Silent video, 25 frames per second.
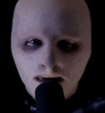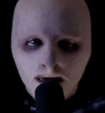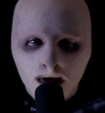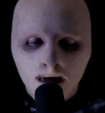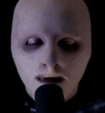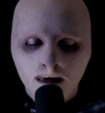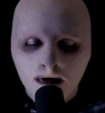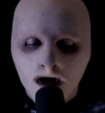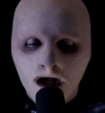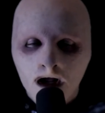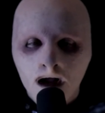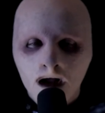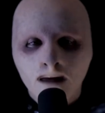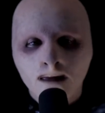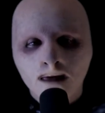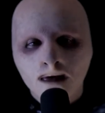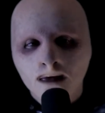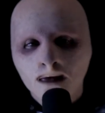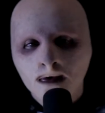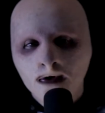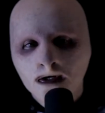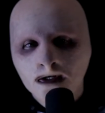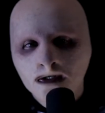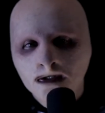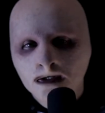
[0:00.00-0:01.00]
and what
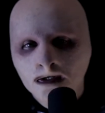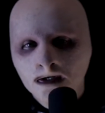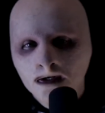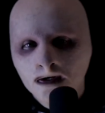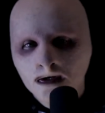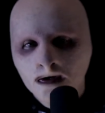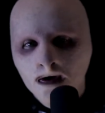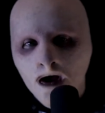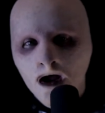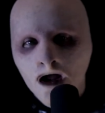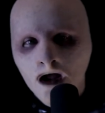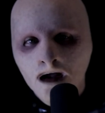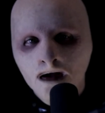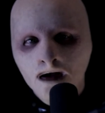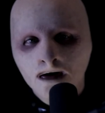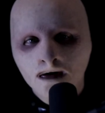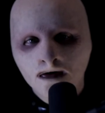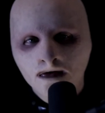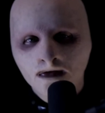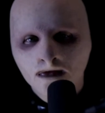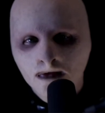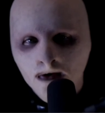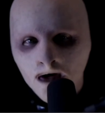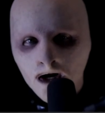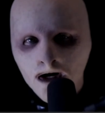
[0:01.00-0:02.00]
happened was I had a
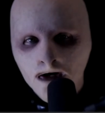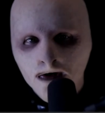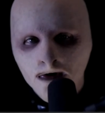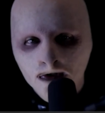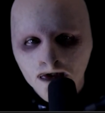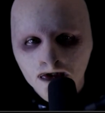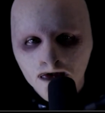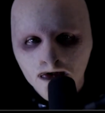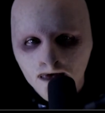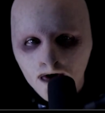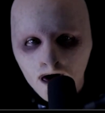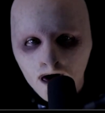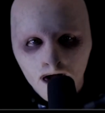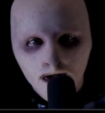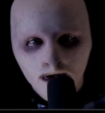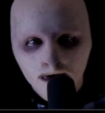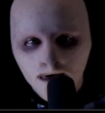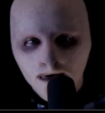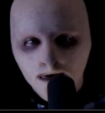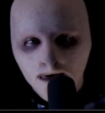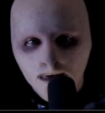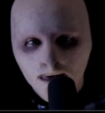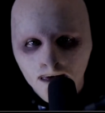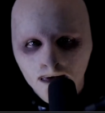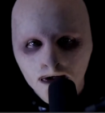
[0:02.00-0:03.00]
friend whose
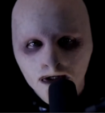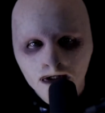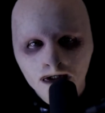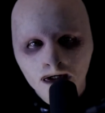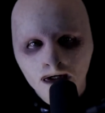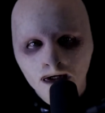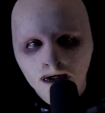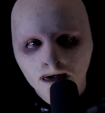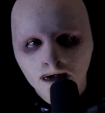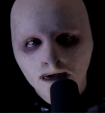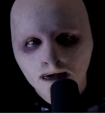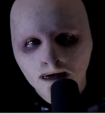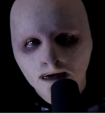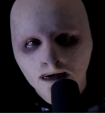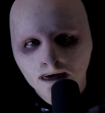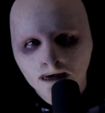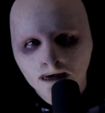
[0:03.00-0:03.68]
father was a